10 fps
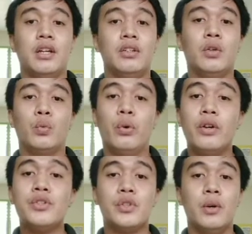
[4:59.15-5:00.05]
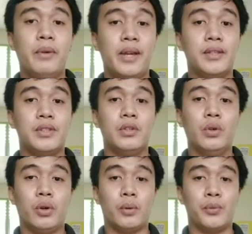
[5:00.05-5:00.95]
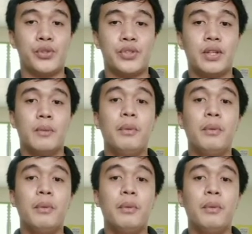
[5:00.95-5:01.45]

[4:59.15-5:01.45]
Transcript: that one obeys the norms